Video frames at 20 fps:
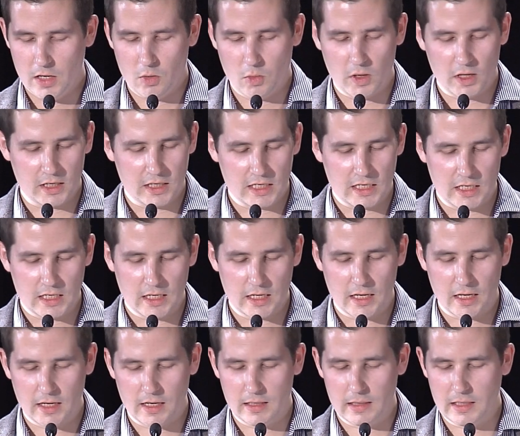where he
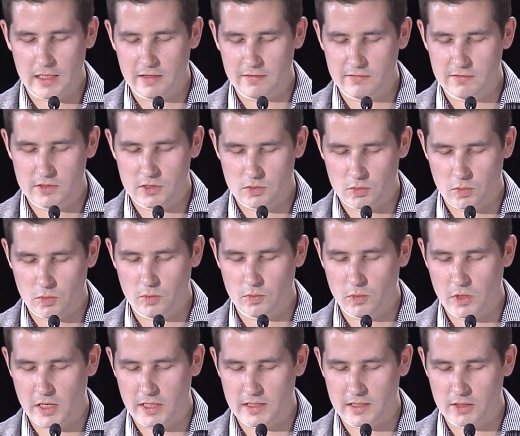uh, lives
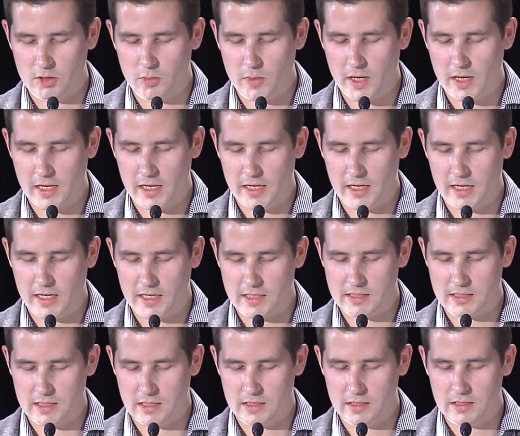right nearby, I
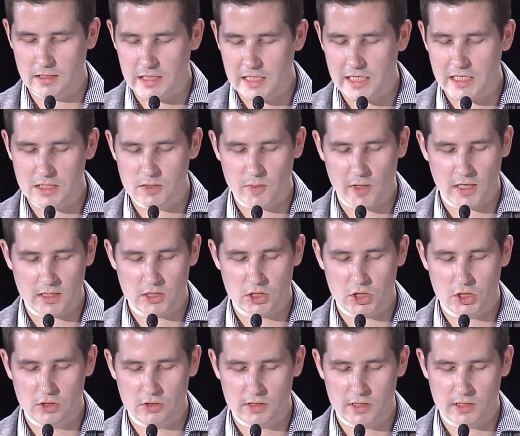guess, in Leeds,
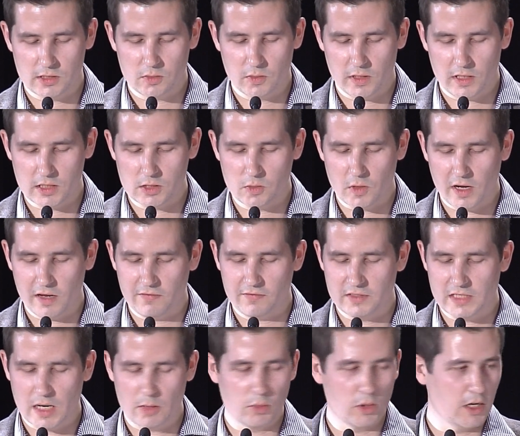Massachusetts, with his
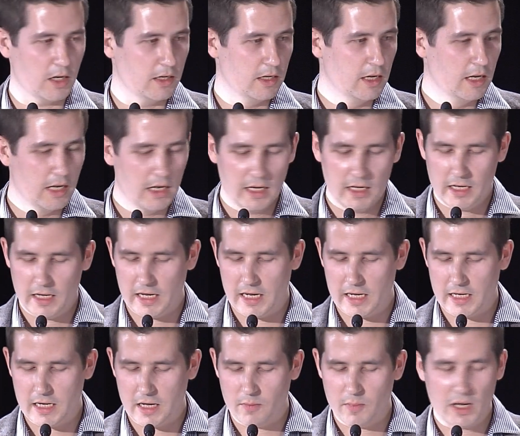wife, Deborah,
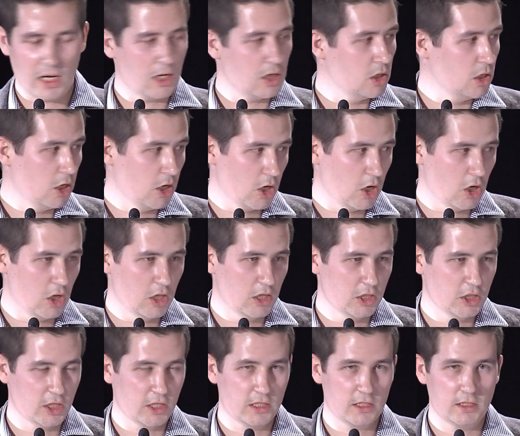a uh, medical
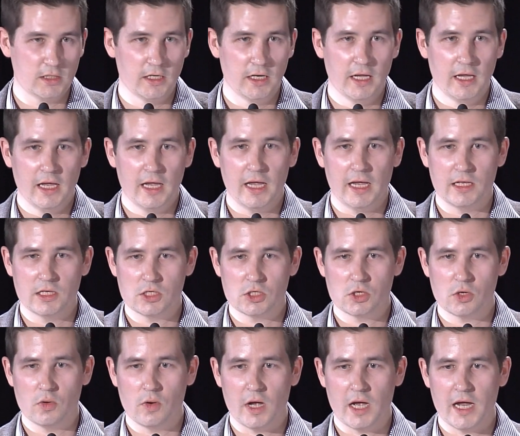oncologist. And
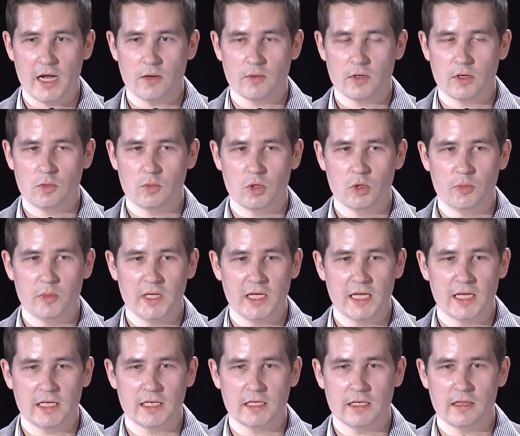so Ira will
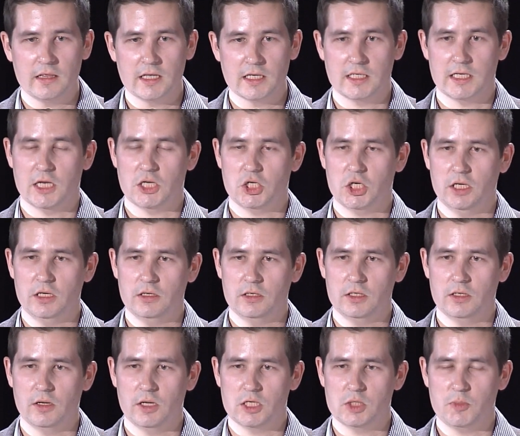begin the
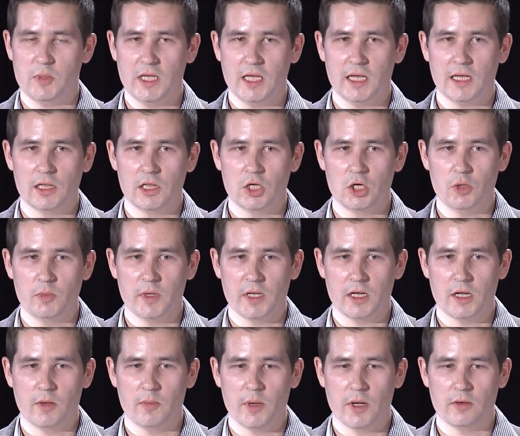session speaking a little
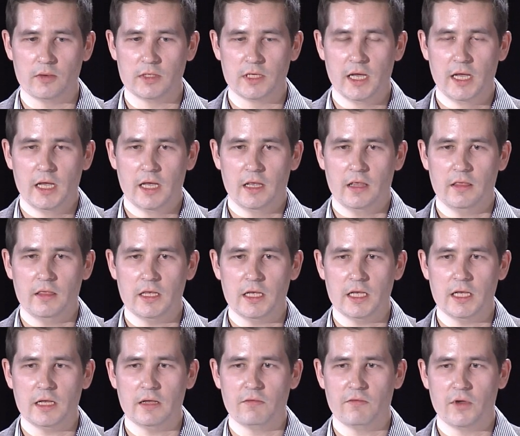bit about
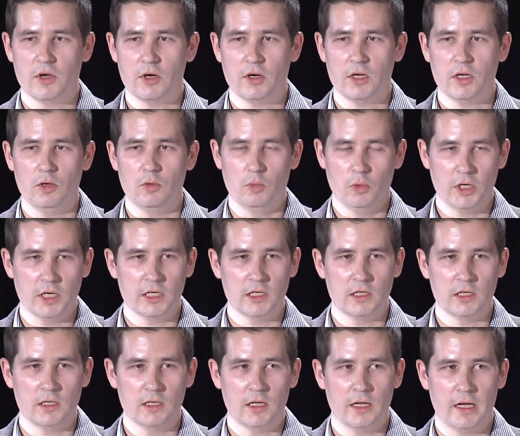the very
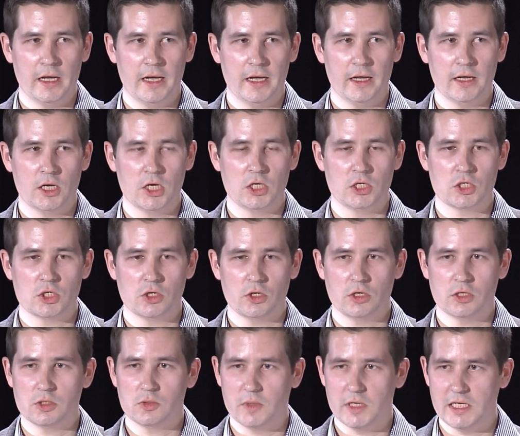real uh,
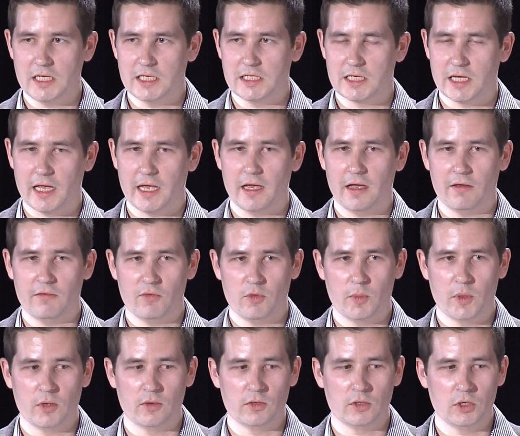concerns we need to have
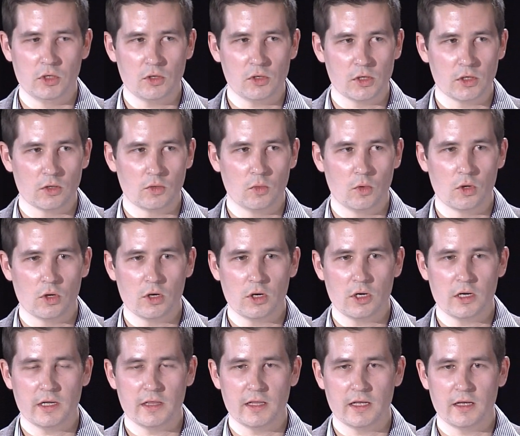about nuclear
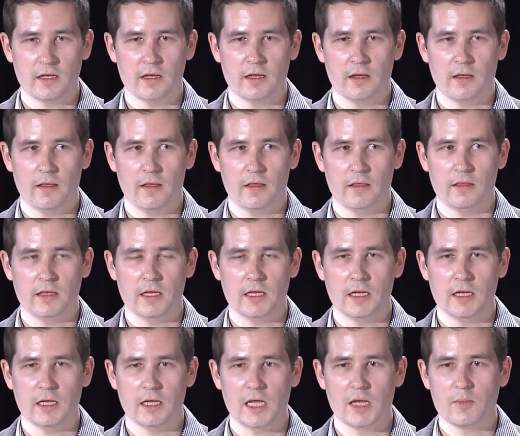war and the,
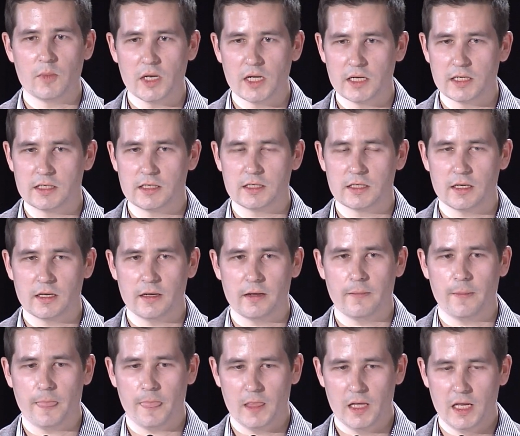the imminent
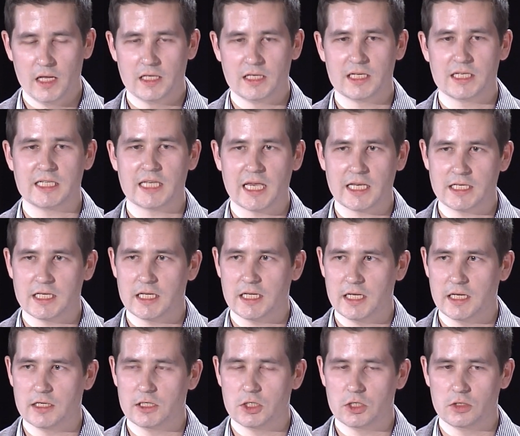
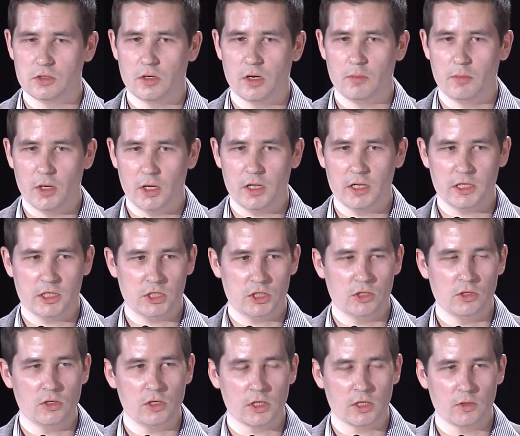necessity to abolish
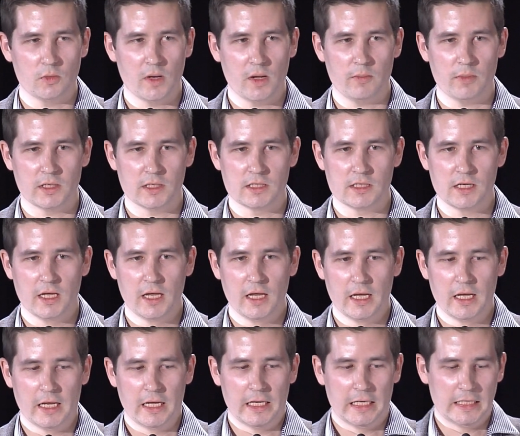nuclear weapons.
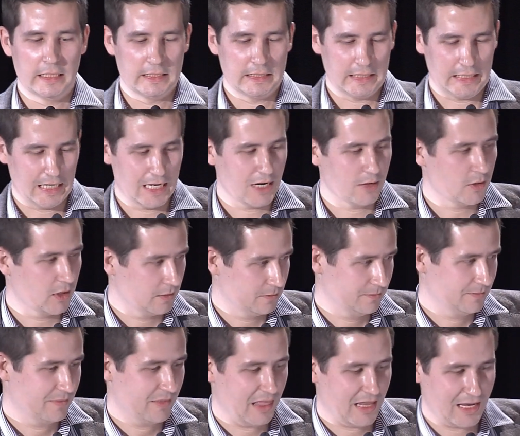Ira,
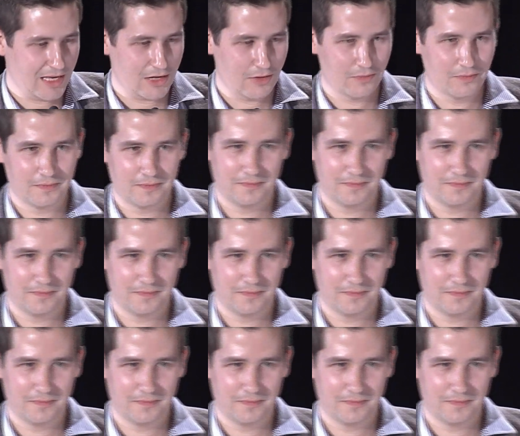thank you.